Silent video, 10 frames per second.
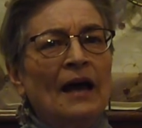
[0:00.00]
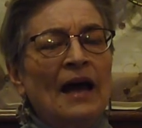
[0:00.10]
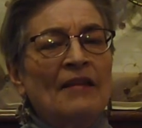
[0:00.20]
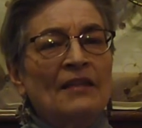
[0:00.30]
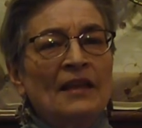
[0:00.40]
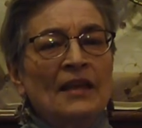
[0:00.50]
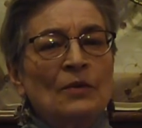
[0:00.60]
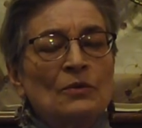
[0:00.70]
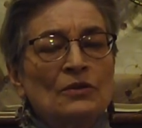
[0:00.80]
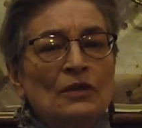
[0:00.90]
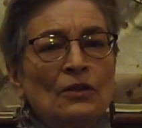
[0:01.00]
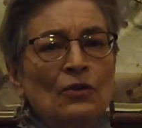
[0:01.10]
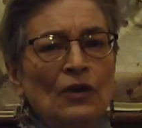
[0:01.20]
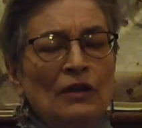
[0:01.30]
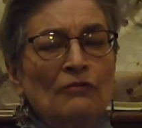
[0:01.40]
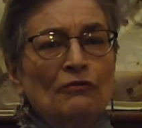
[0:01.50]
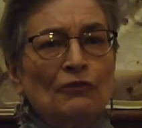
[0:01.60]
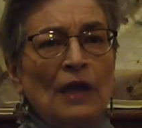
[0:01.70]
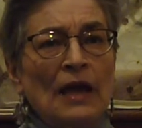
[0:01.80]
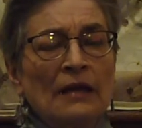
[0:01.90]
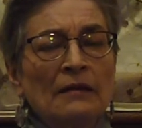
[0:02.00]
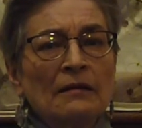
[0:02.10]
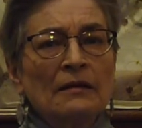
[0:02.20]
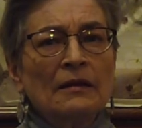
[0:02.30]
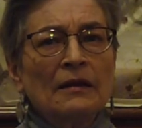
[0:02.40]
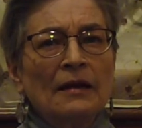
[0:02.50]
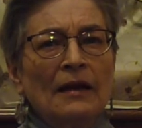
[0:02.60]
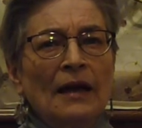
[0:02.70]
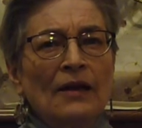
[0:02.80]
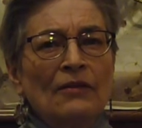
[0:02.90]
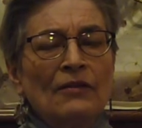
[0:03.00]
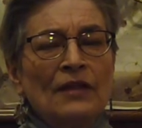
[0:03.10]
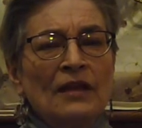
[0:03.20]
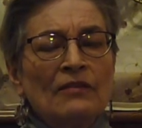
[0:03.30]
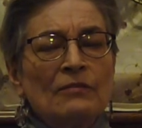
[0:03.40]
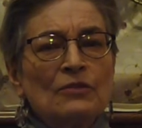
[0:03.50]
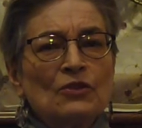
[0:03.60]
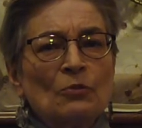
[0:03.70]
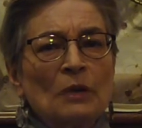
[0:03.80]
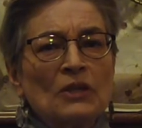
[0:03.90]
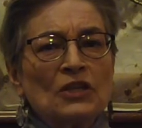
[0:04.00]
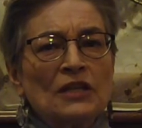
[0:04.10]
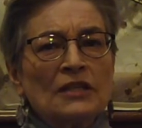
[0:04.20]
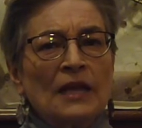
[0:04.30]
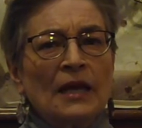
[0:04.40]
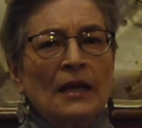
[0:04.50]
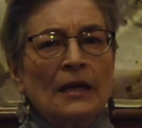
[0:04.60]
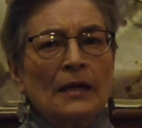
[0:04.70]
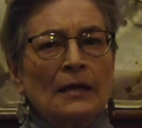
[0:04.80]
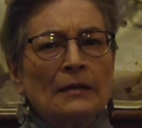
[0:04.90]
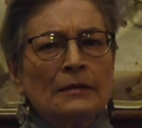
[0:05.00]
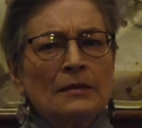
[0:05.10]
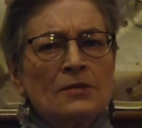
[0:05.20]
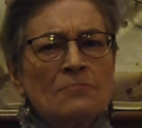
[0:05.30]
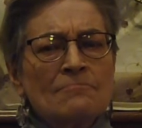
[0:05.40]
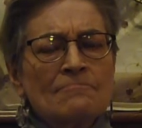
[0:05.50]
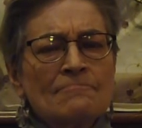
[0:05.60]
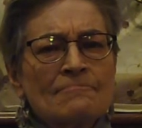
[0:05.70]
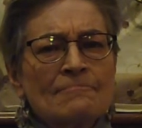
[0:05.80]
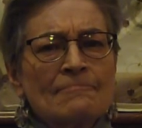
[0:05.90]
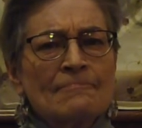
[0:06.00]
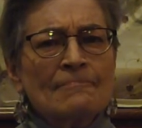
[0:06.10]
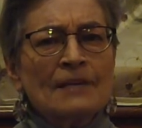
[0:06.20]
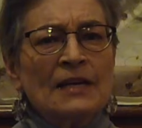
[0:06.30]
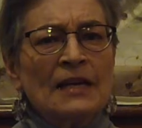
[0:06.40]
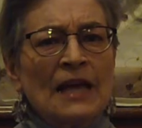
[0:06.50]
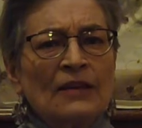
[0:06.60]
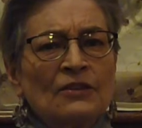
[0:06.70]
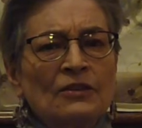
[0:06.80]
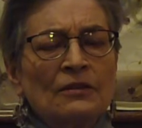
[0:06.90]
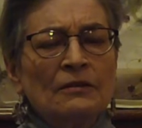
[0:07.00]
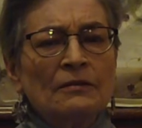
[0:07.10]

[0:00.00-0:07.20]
I think he was a loyal friend. I don't think of him so much as a connector